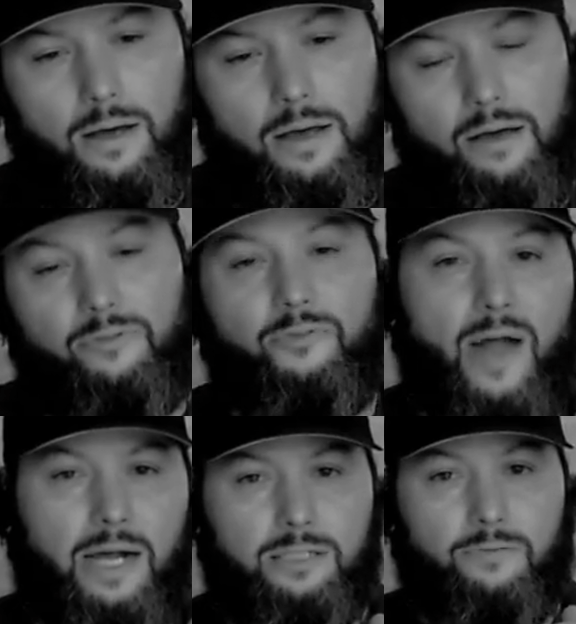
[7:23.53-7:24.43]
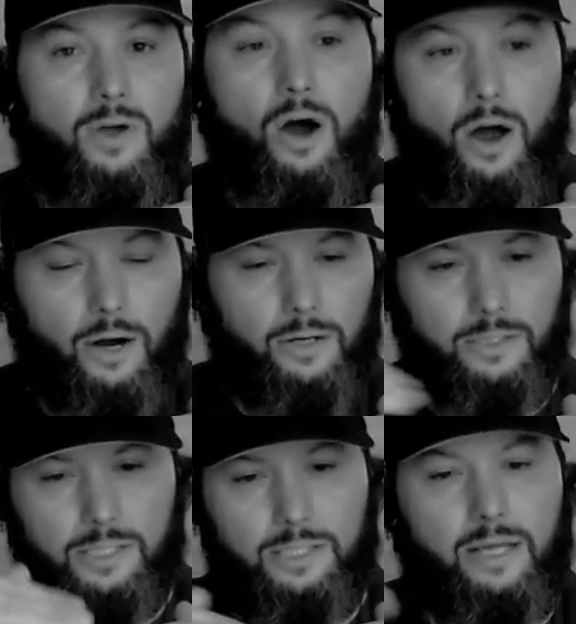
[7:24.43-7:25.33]
effects of
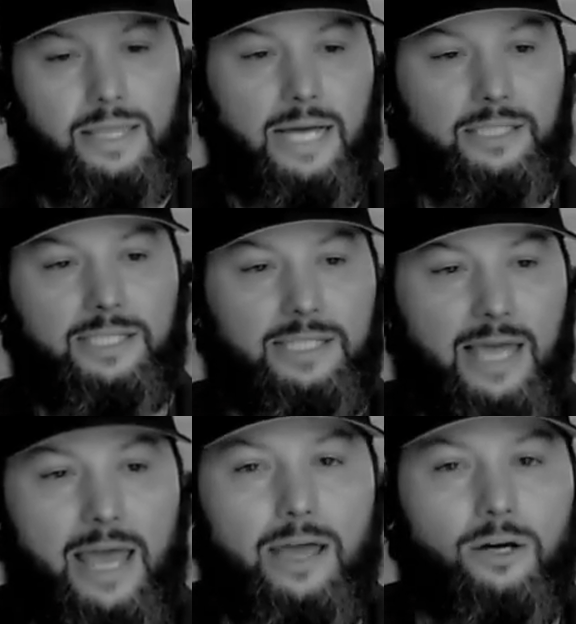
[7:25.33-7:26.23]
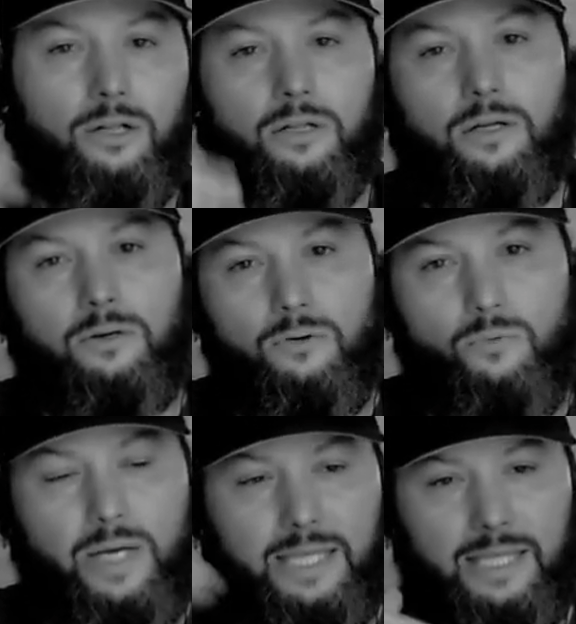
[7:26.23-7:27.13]
cards that scale
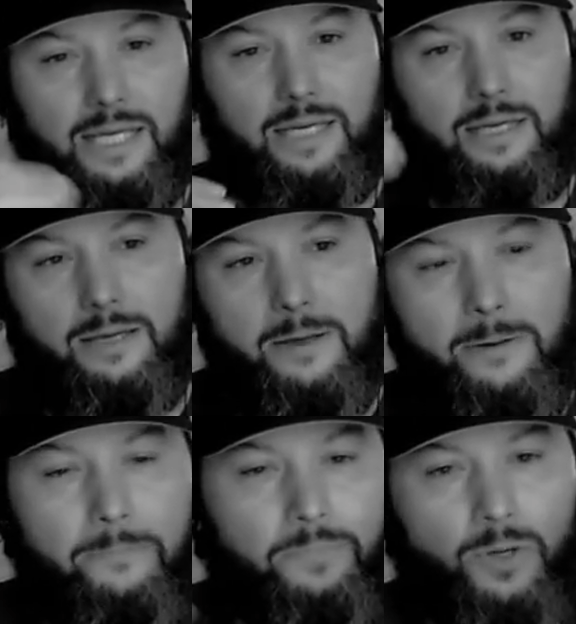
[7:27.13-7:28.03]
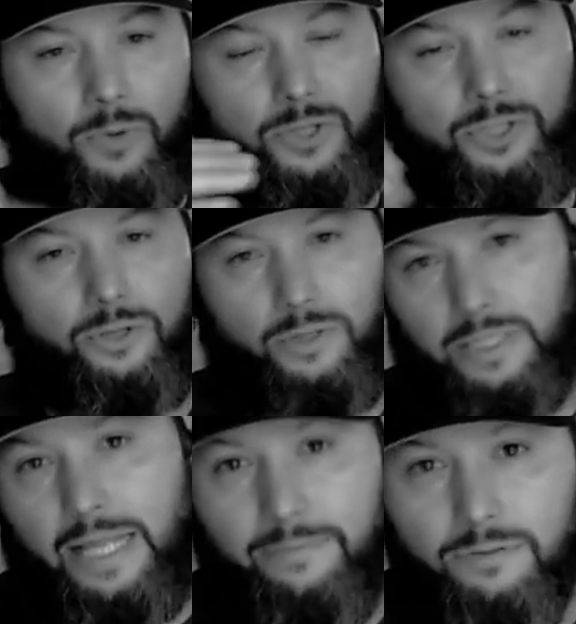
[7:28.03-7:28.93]
with
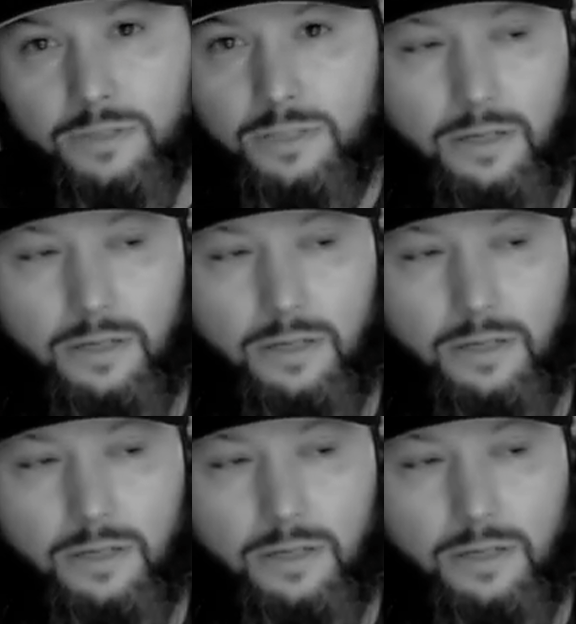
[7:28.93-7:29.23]
certain levels